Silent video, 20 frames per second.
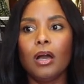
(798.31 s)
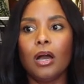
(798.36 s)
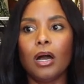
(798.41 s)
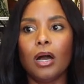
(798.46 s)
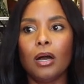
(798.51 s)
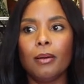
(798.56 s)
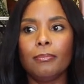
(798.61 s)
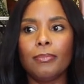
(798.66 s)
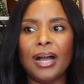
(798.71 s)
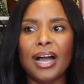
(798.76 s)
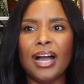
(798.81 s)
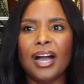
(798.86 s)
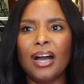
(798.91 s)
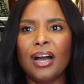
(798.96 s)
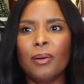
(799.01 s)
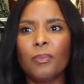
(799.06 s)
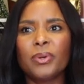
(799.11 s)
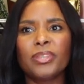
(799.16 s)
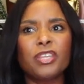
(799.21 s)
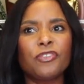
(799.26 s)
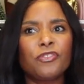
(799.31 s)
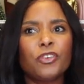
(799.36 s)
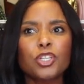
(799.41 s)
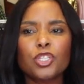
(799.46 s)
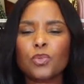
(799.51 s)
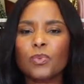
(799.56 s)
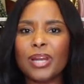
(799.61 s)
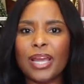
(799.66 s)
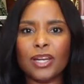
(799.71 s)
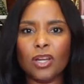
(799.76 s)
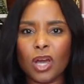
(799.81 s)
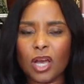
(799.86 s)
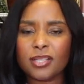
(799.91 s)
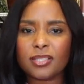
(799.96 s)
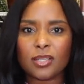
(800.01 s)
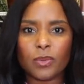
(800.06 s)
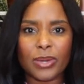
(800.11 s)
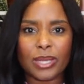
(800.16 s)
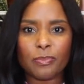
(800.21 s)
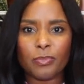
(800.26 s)
With the first one, I
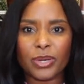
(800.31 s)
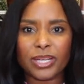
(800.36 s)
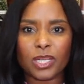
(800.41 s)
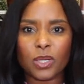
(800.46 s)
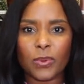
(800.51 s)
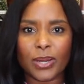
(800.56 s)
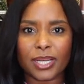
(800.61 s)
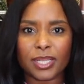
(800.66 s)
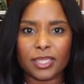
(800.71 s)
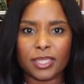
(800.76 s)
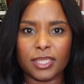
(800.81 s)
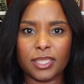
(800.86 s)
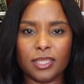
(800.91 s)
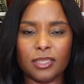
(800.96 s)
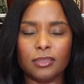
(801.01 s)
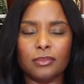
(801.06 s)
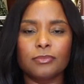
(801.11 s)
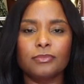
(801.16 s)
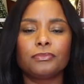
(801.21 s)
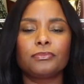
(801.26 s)
lost the weight pretty quickly.